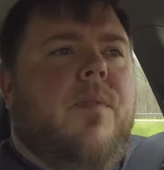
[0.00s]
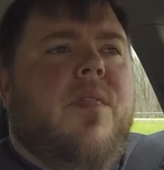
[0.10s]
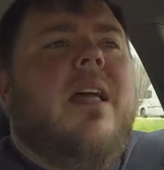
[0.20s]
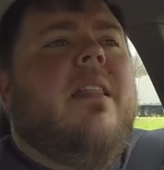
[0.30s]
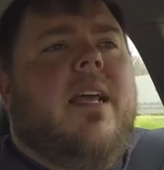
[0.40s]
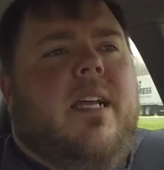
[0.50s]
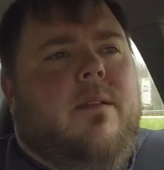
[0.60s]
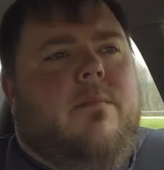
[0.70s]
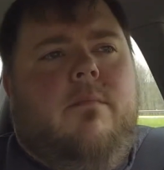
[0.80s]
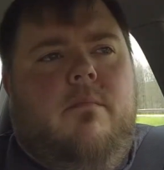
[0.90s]
then they
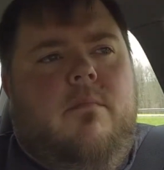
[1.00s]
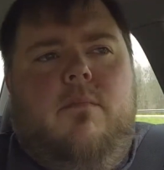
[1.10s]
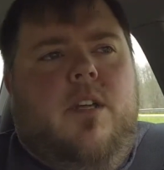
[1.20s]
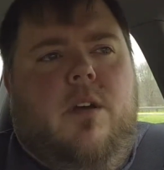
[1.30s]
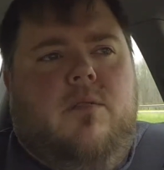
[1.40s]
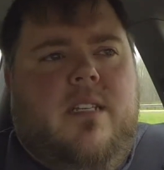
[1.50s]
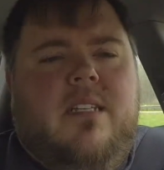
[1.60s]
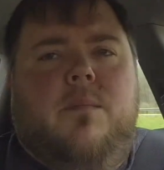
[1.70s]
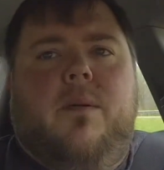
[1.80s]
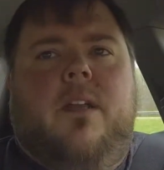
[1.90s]
can,
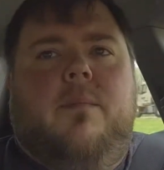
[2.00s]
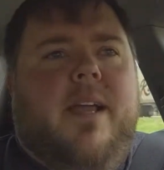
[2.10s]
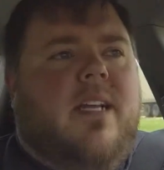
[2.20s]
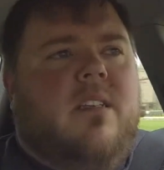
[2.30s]
discipline them. They can